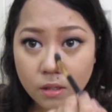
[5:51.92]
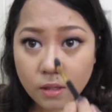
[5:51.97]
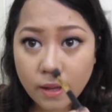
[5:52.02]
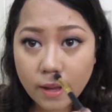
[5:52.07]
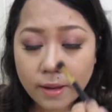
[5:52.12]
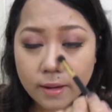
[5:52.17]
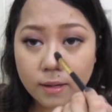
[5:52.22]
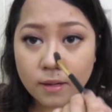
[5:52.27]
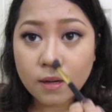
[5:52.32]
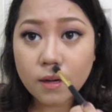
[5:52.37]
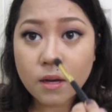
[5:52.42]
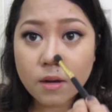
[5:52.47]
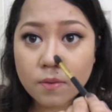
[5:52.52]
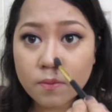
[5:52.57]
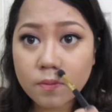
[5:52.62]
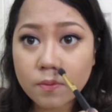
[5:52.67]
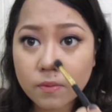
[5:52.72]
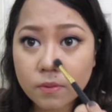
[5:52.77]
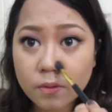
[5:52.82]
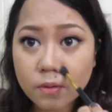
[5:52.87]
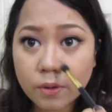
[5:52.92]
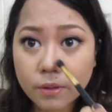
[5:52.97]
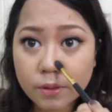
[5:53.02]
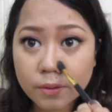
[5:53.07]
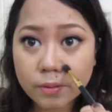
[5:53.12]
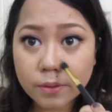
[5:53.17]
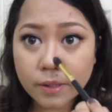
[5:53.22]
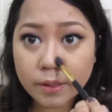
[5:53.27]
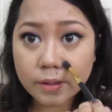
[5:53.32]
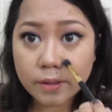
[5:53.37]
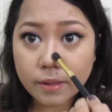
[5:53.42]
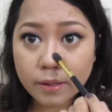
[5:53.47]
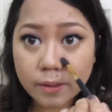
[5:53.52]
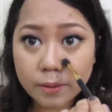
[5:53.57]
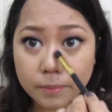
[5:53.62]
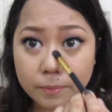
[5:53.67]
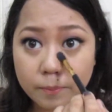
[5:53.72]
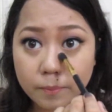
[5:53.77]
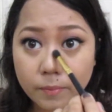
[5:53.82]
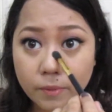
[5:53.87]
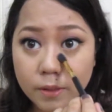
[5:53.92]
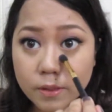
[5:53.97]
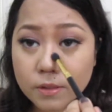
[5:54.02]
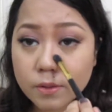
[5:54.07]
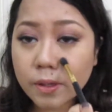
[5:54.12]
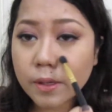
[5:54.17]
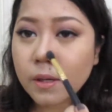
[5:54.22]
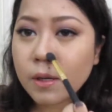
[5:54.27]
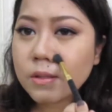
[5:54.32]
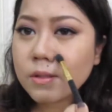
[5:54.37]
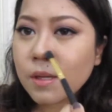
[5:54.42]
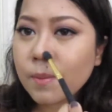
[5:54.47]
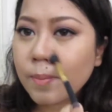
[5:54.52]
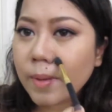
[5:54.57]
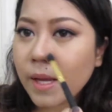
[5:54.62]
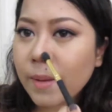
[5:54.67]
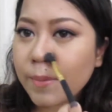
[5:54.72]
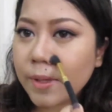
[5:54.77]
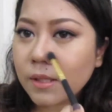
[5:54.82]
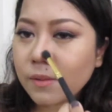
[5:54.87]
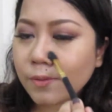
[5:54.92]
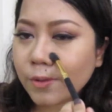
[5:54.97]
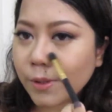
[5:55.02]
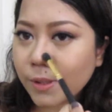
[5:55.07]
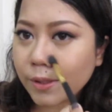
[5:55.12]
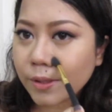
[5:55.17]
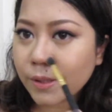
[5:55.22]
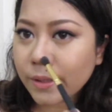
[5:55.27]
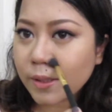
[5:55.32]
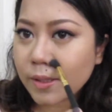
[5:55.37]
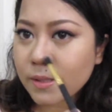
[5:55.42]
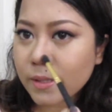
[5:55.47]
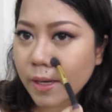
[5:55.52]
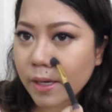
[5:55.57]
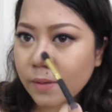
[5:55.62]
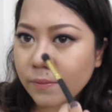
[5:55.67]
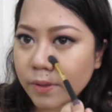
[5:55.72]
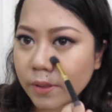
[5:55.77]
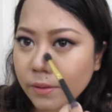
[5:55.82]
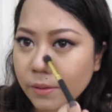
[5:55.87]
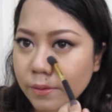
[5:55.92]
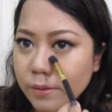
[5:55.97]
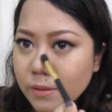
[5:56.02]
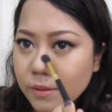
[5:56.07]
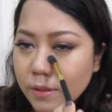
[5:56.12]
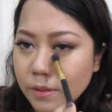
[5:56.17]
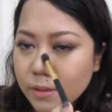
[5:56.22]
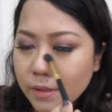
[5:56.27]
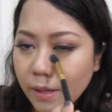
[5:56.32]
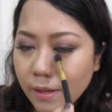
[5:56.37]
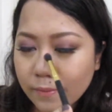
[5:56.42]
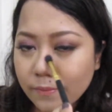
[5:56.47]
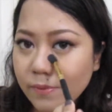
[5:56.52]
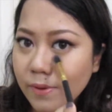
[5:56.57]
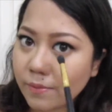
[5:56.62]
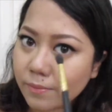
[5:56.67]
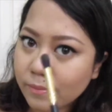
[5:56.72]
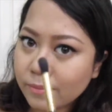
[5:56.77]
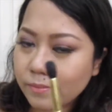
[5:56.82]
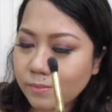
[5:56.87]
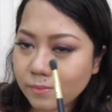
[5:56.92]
I love contouring there. So I also apply a bit of contour in the side of the nose because I have a